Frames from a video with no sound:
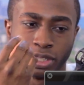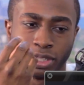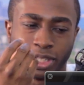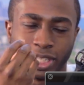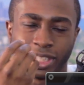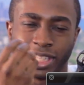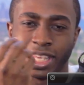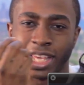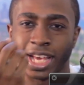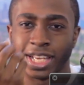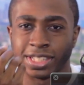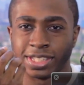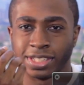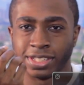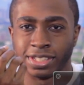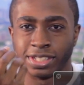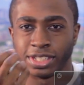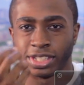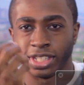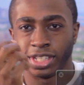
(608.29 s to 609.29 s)
like the
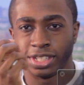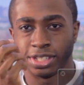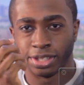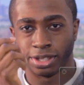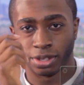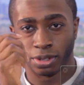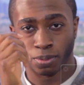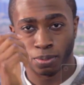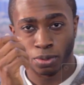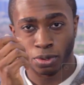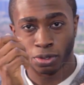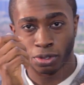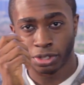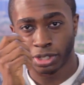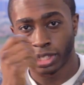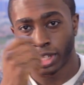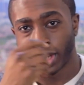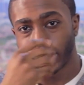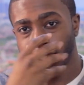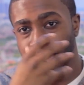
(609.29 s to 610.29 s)
S's and T's a little more,
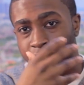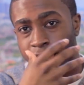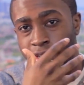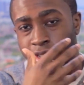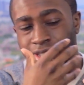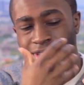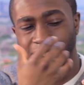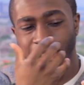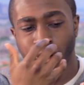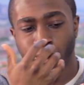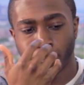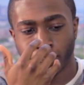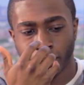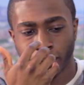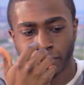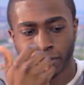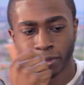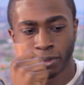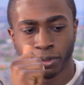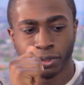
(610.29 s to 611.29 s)
so that it doesn't sound
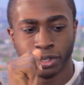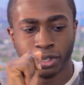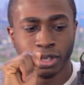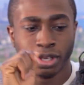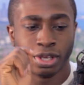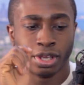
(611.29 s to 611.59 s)
muffled.